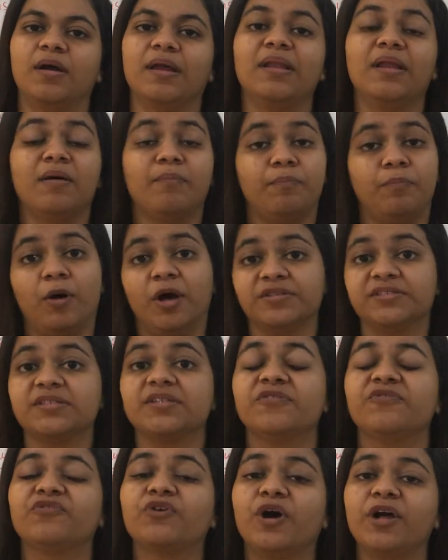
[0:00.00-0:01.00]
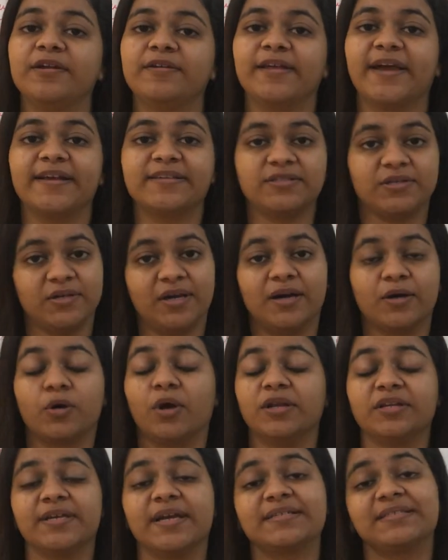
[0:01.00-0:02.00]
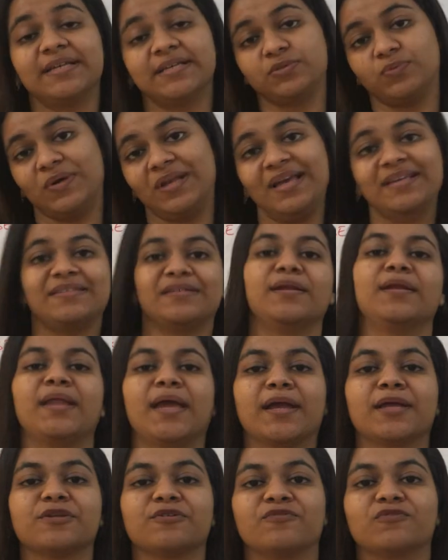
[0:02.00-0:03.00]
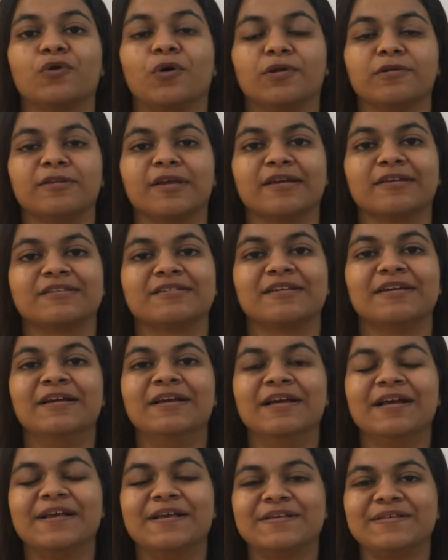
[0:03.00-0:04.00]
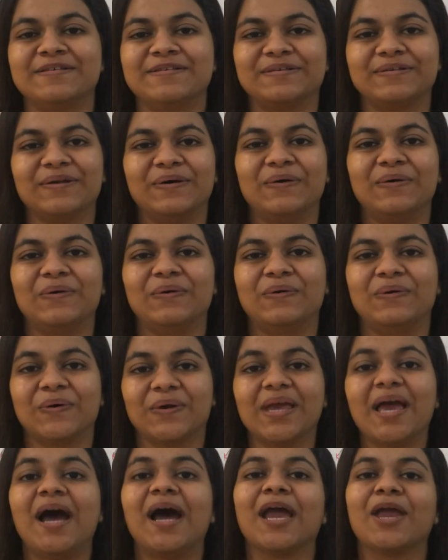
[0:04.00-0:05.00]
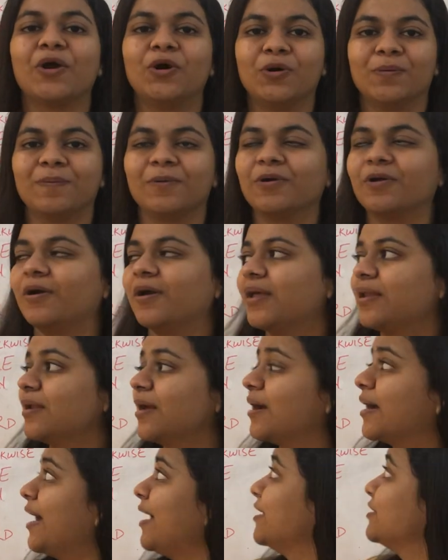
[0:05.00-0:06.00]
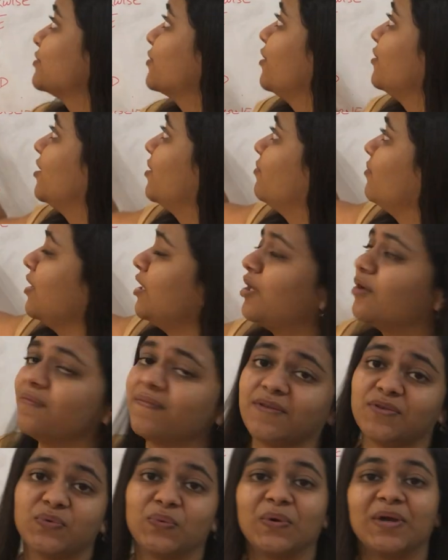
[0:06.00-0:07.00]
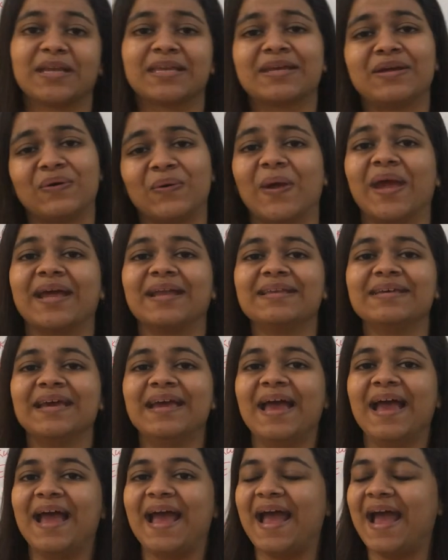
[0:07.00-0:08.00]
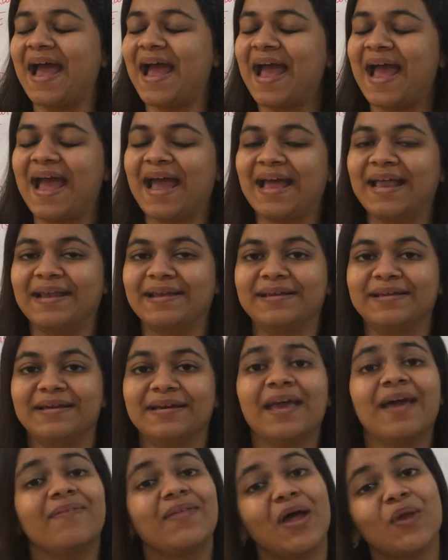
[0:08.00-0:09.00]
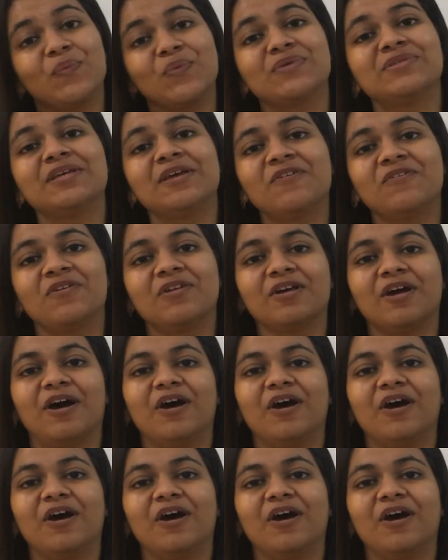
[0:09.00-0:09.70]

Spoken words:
in a positive context, context as well as in a negative context. So yeah, I hope you guys got the meaning of this word correct. And yeah, that was it